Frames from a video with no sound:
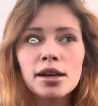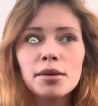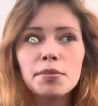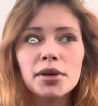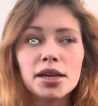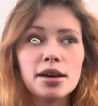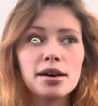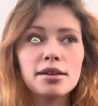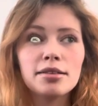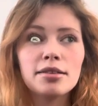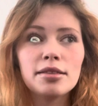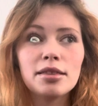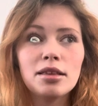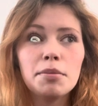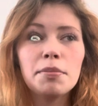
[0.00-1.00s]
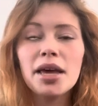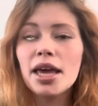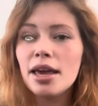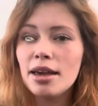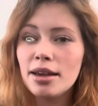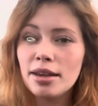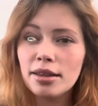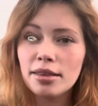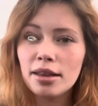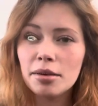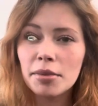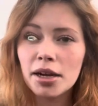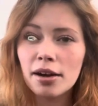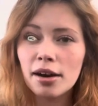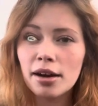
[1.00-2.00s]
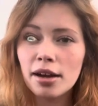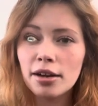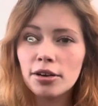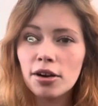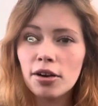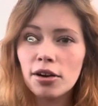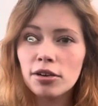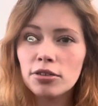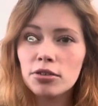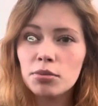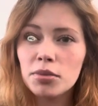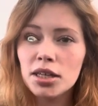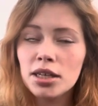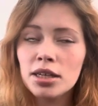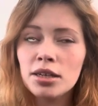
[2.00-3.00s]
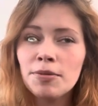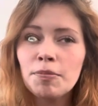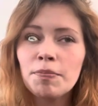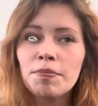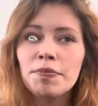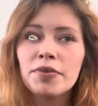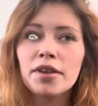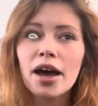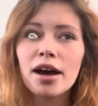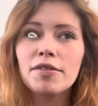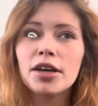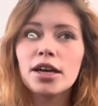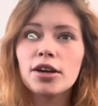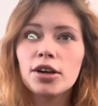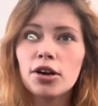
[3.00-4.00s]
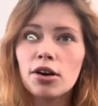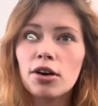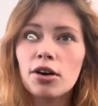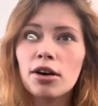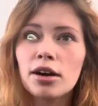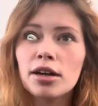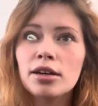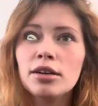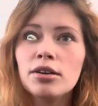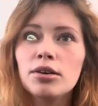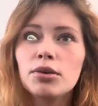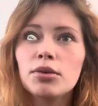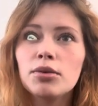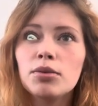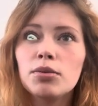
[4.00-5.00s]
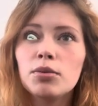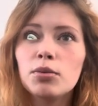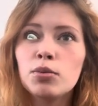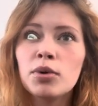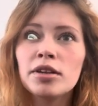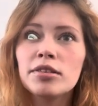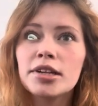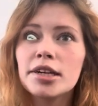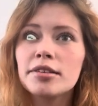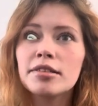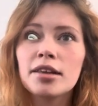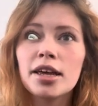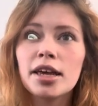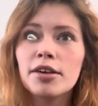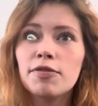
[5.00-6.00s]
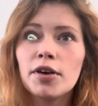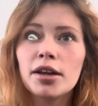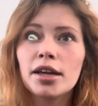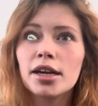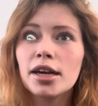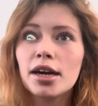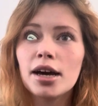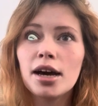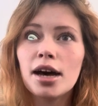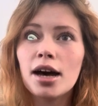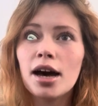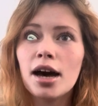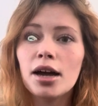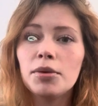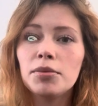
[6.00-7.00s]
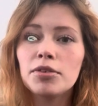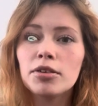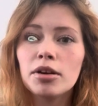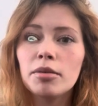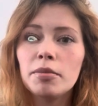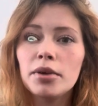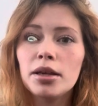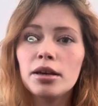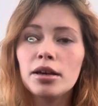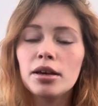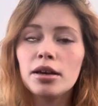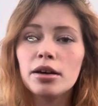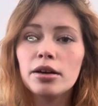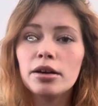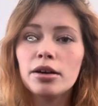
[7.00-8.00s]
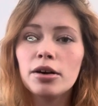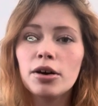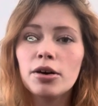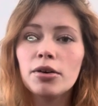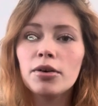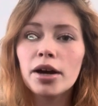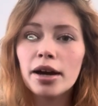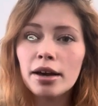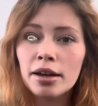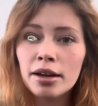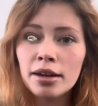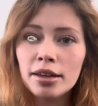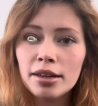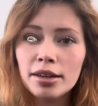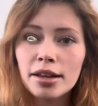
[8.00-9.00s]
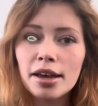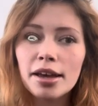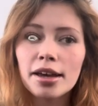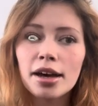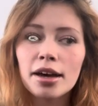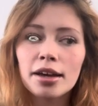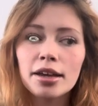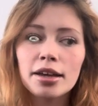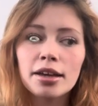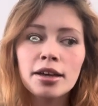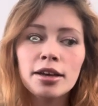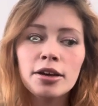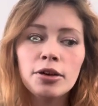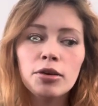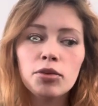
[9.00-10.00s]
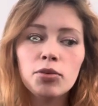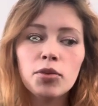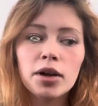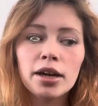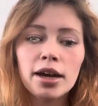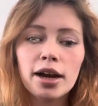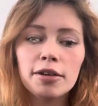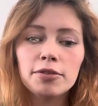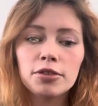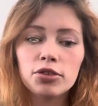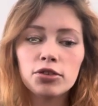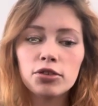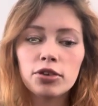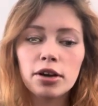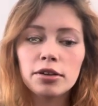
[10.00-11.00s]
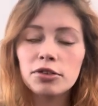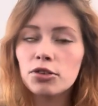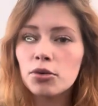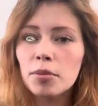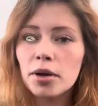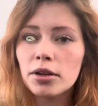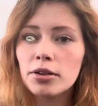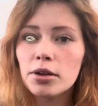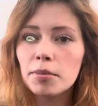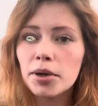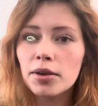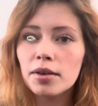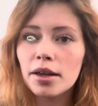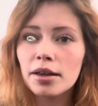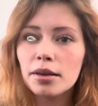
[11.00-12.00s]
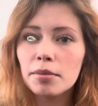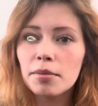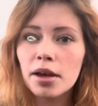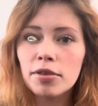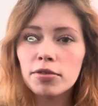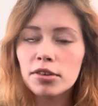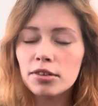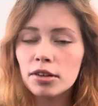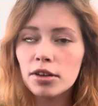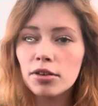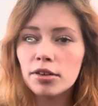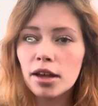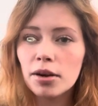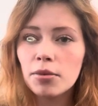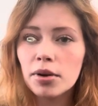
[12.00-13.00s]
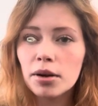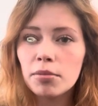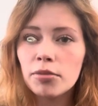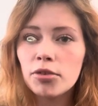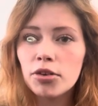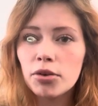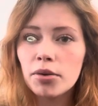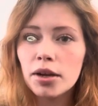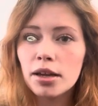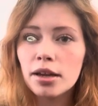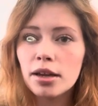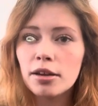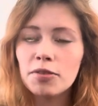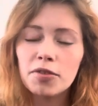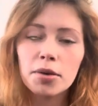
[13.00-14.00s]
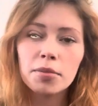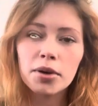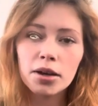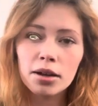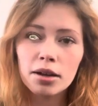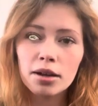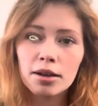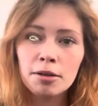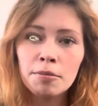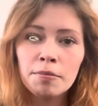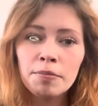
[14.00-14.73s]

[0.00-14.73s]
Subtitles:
because the pain that my eye had caused me, having it gone, was just like, it felt like I was going to be okay. Like I wouldn't have to stress so much about like every single day what I'm doing, and if I'm gonna,